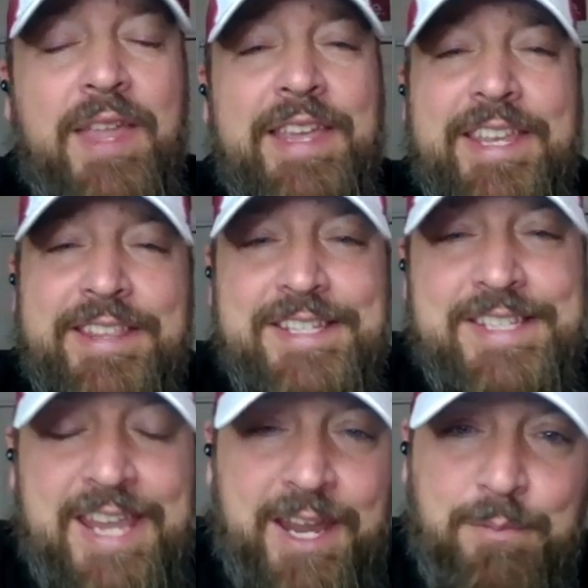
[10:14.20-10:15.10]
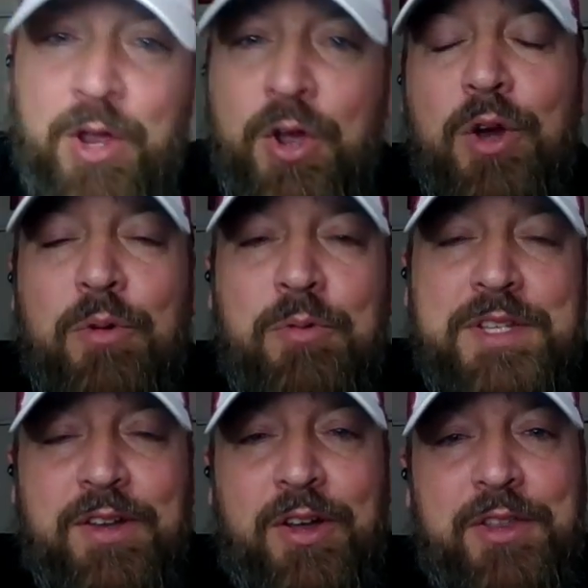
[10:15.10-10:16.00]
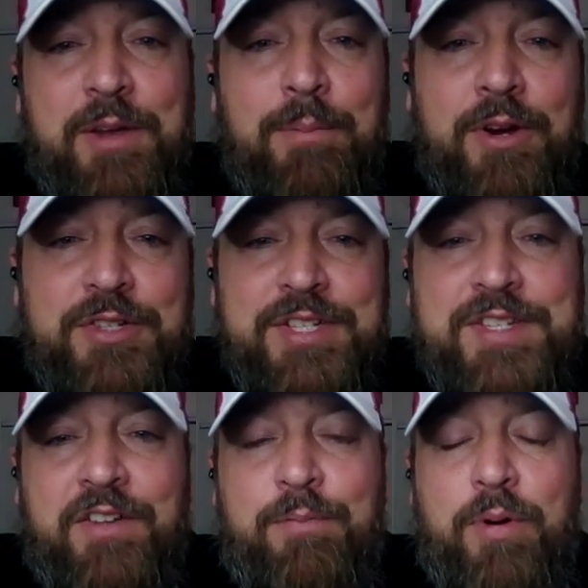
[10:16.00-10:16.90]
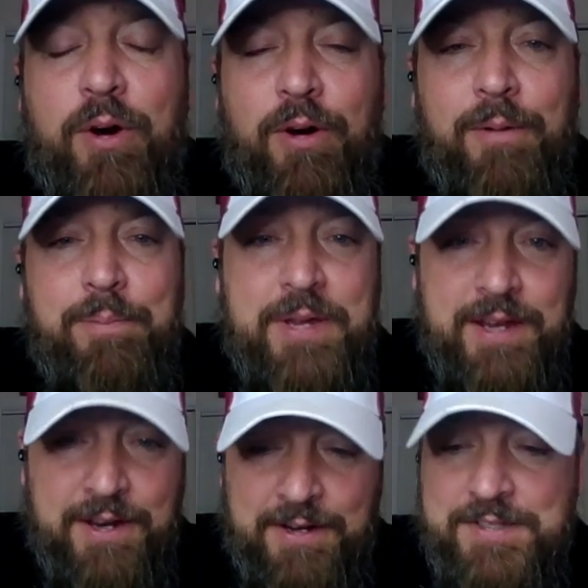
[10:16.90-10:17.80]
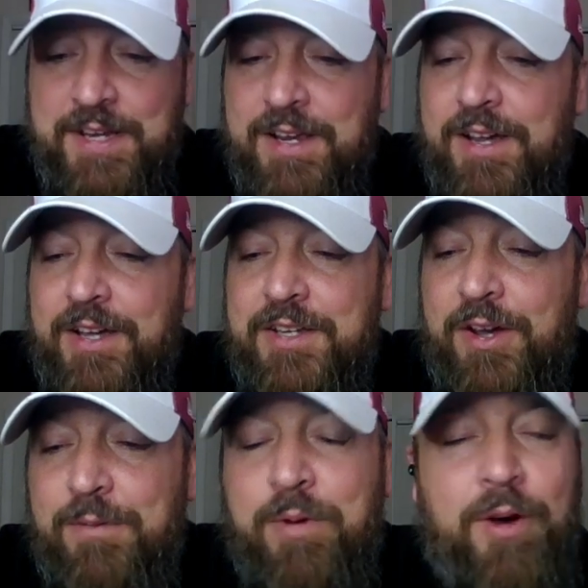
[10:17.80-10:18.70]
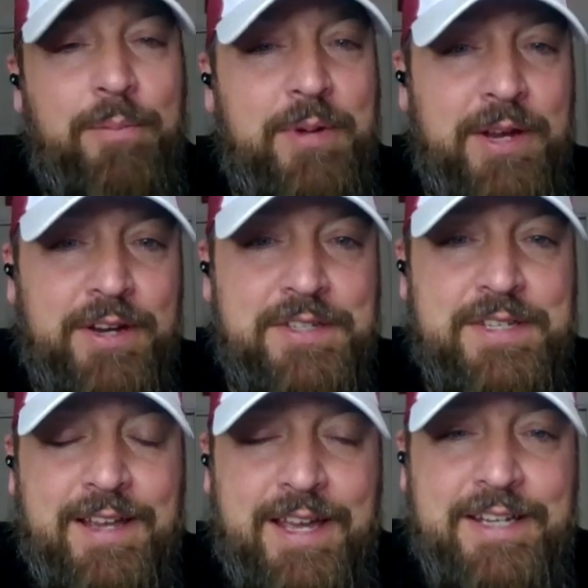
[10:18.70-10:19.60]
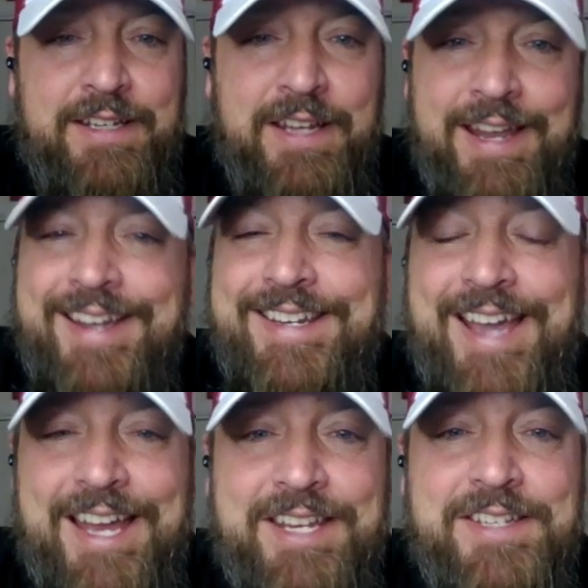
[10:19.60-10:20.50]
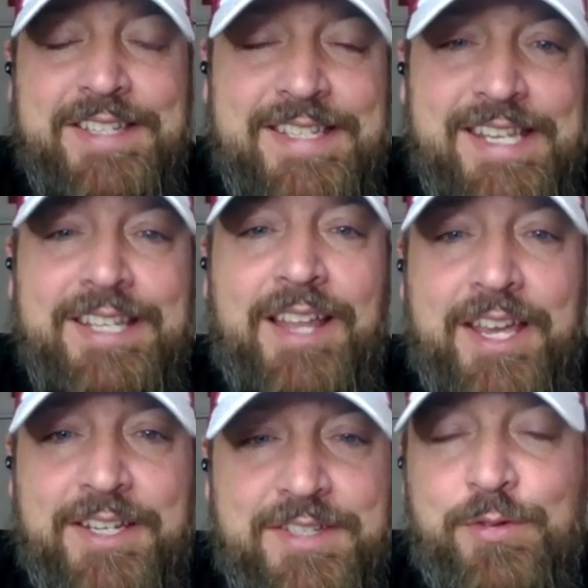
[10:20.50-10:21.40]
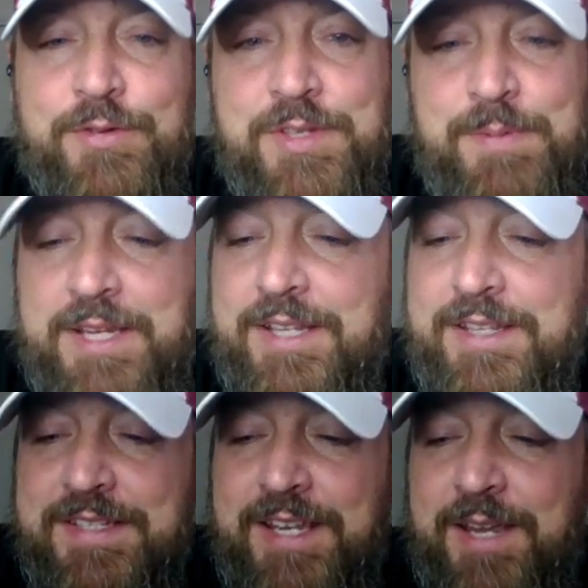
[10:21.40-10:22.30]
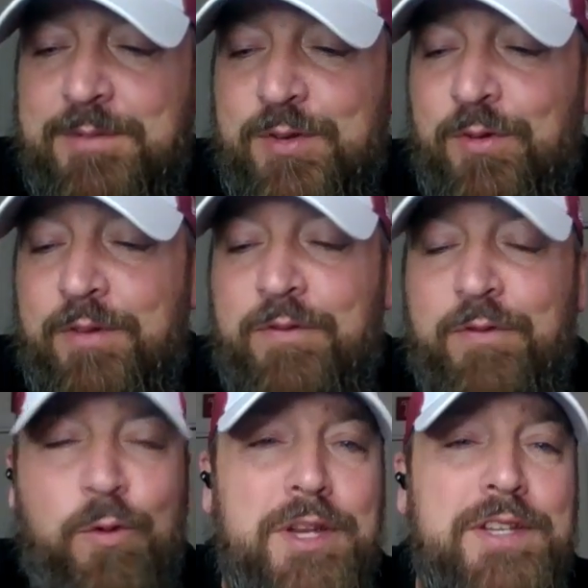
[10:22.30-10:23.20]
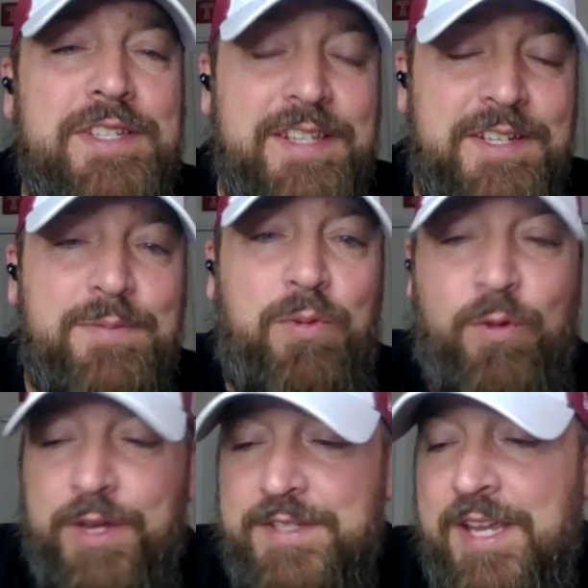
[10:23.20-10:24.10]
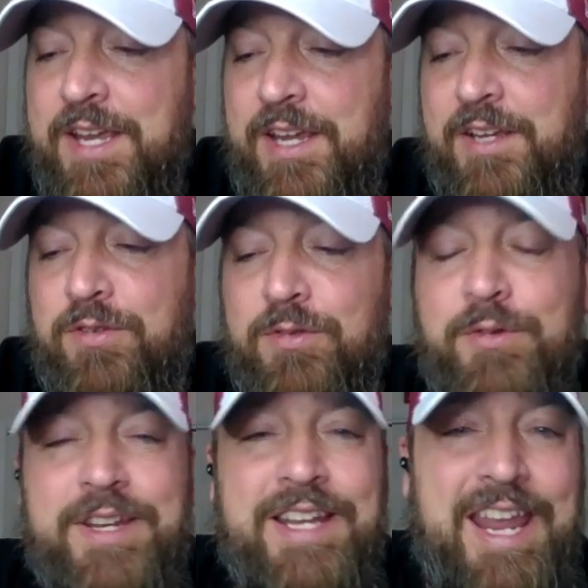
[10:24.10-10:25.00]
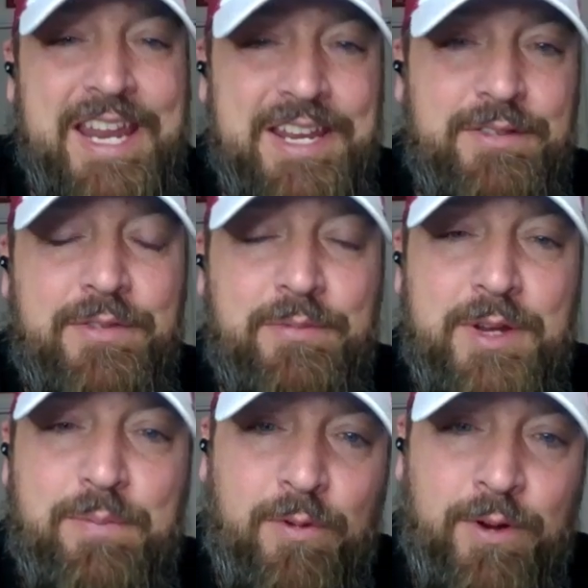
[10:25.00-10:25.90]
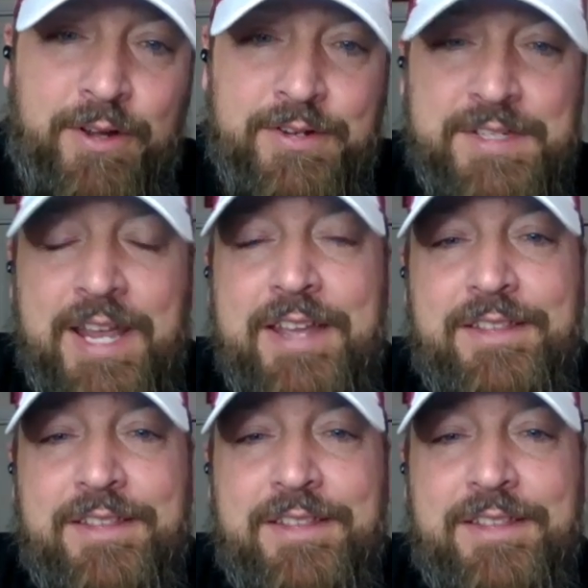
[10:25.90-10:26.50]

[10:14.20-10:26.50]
In this game, we saw the emergence of Paul Pierce. Young Paul Pierce kind of got his sea legs, so to speak, in this game, scoring 46 points, including 8 3-pointers.